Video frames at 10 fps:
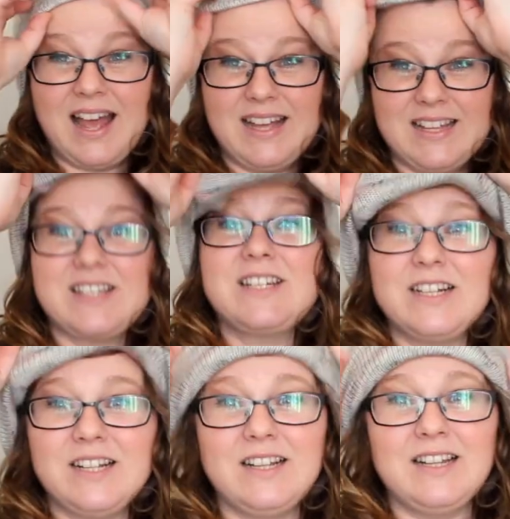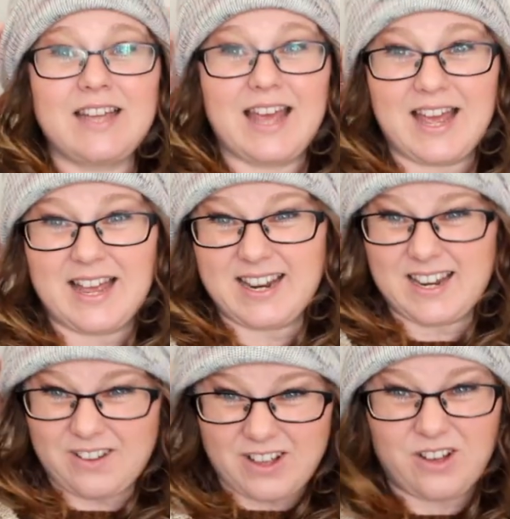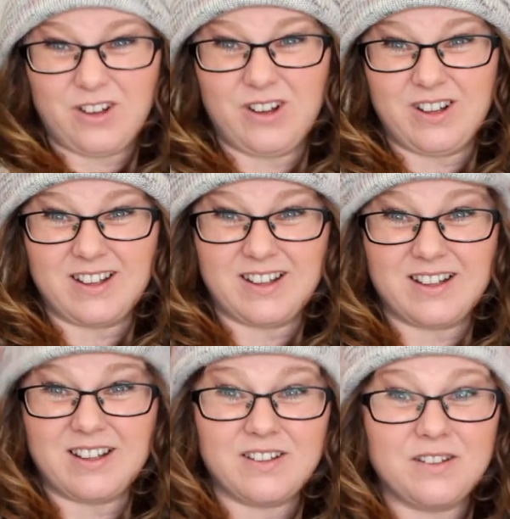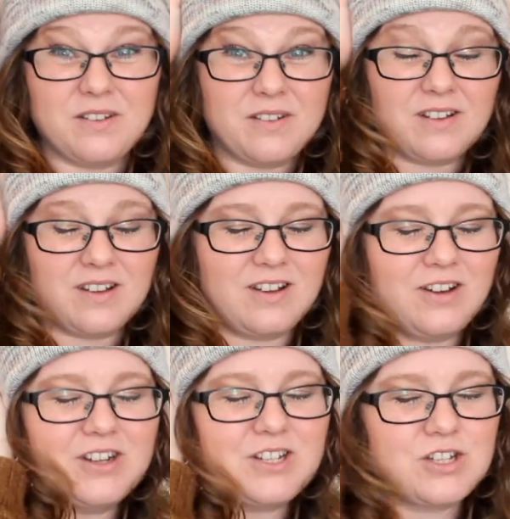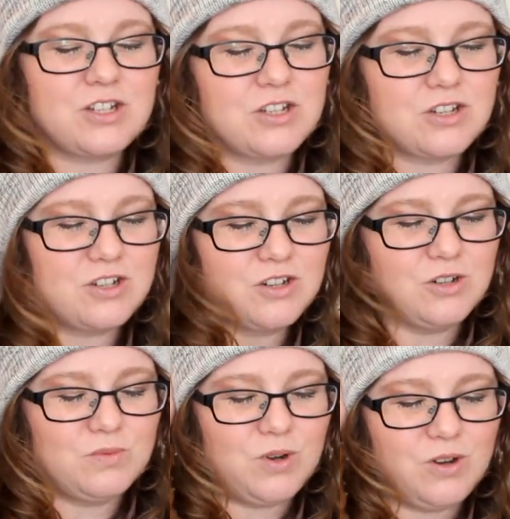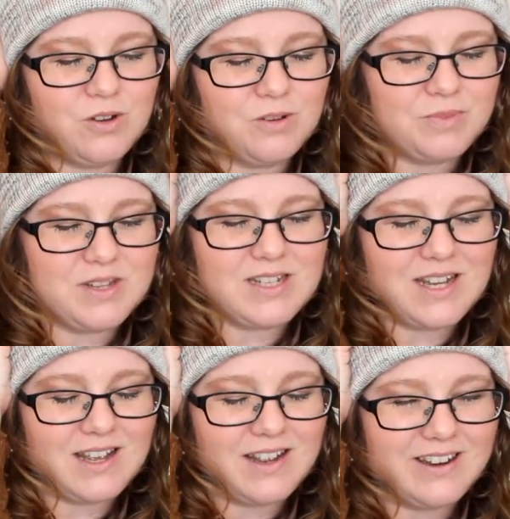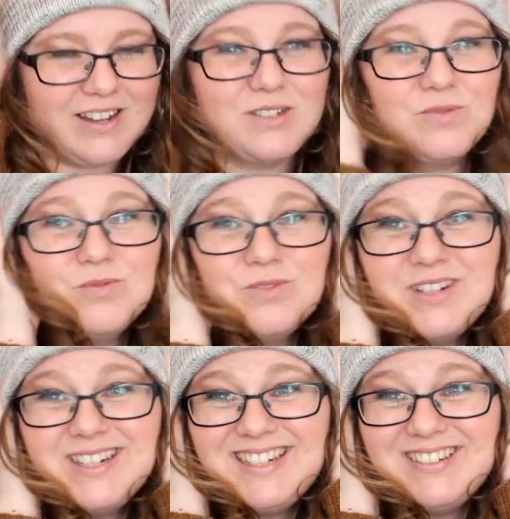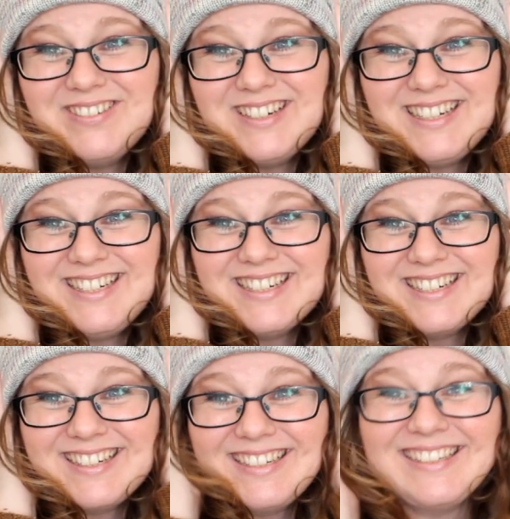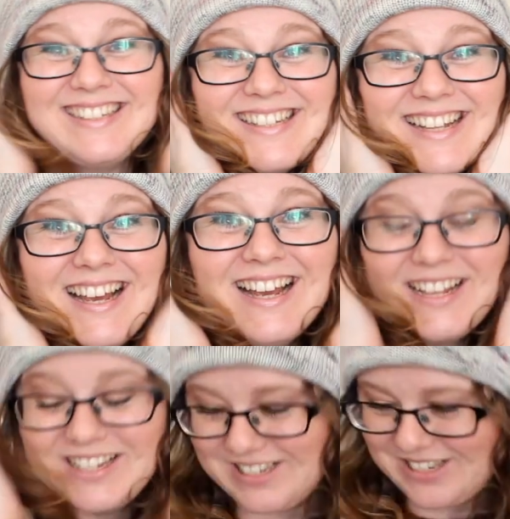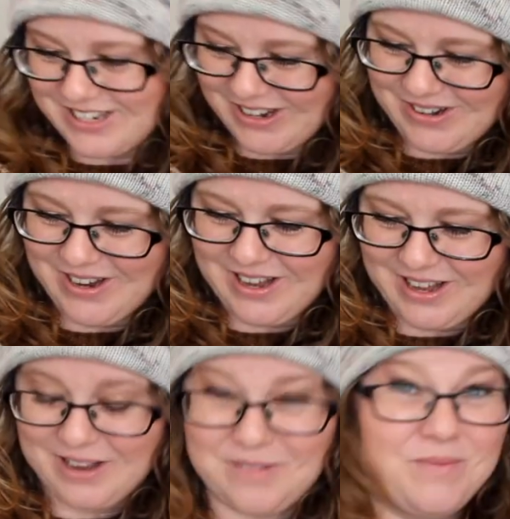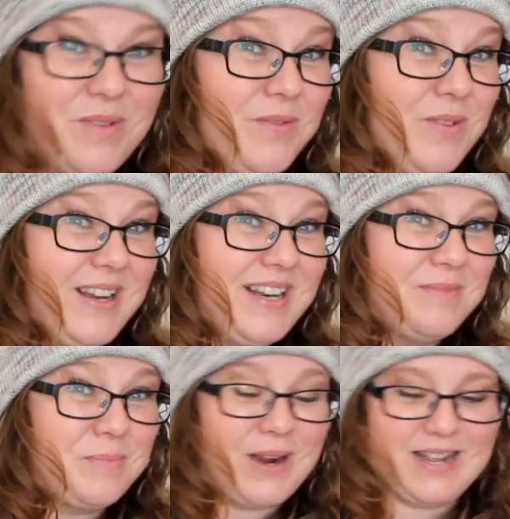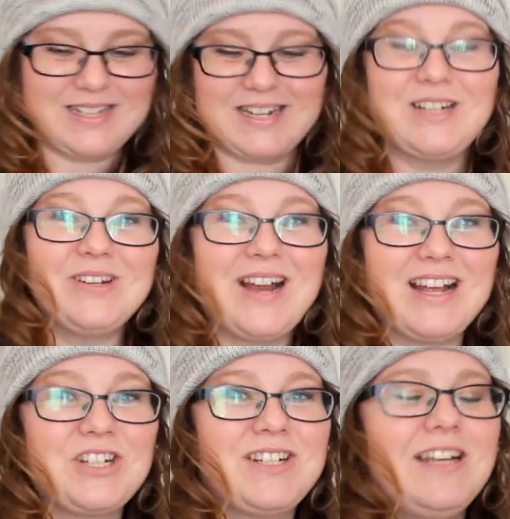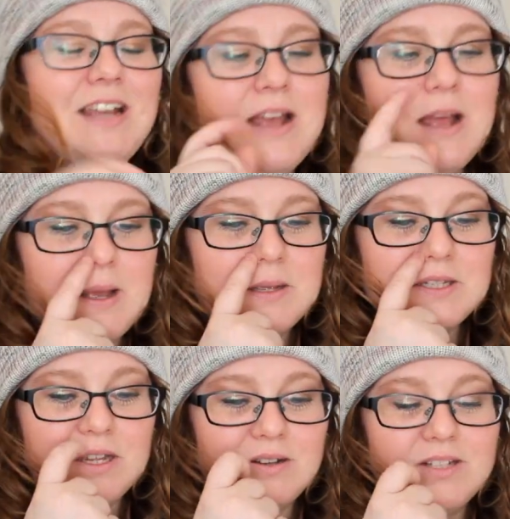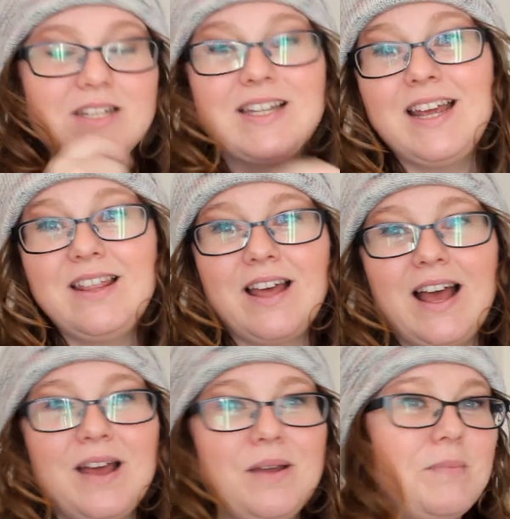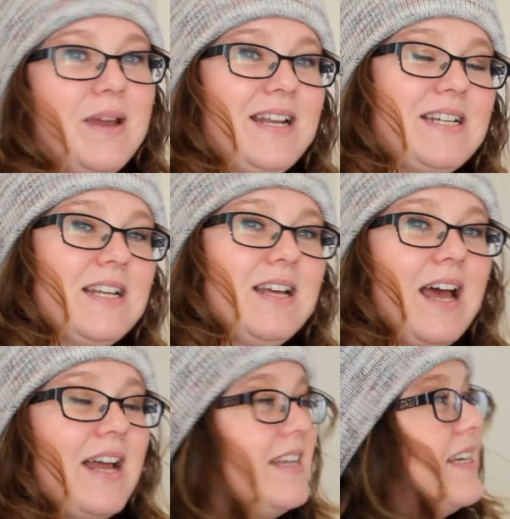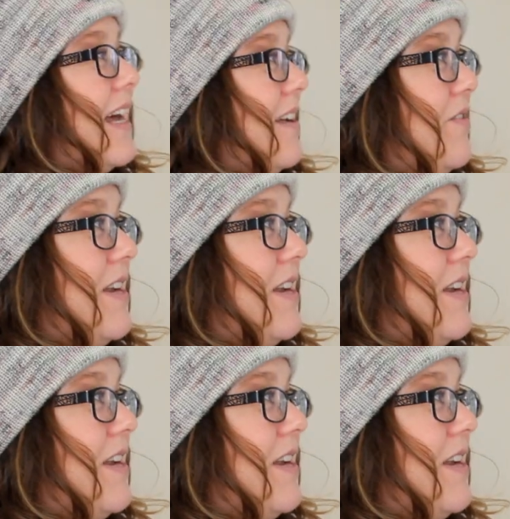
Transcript: It still can cut. Oh, it's so warm. This yarn is really, really nice. So I'm really impressed. I don't actually, so to say that I'm a knitter and I've